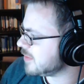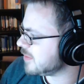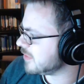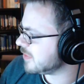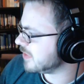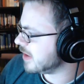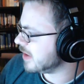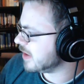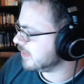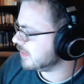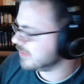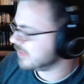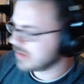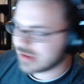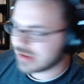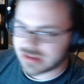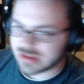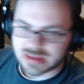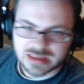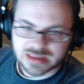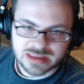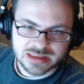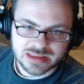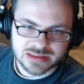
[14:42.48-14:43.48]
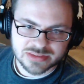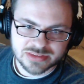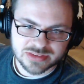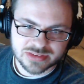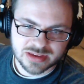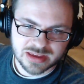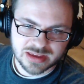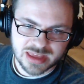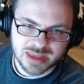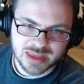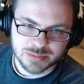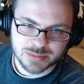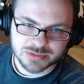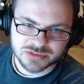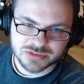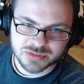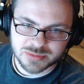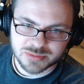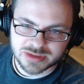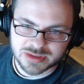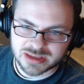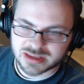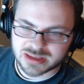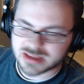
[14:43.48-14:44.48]
himself is able to
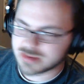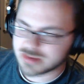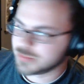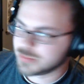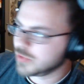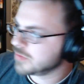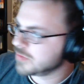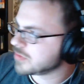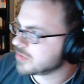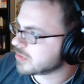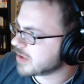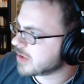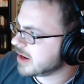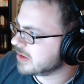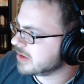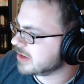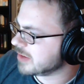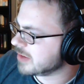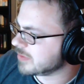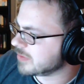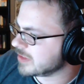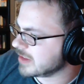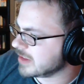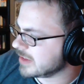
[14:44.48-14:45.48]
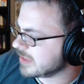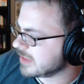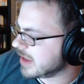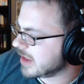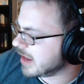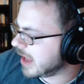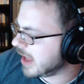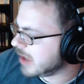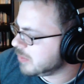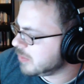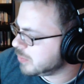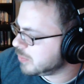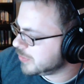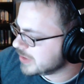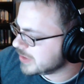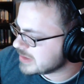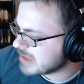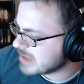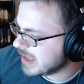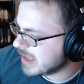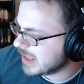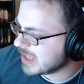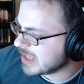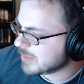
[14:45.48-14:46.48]
be moved around and everything like that. I would
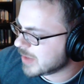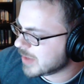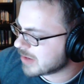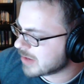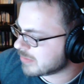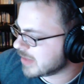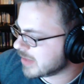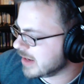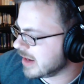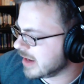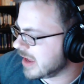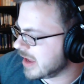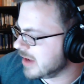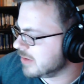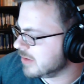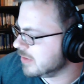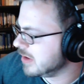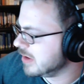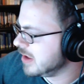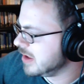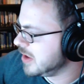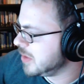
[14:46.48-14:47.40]
take him out right now,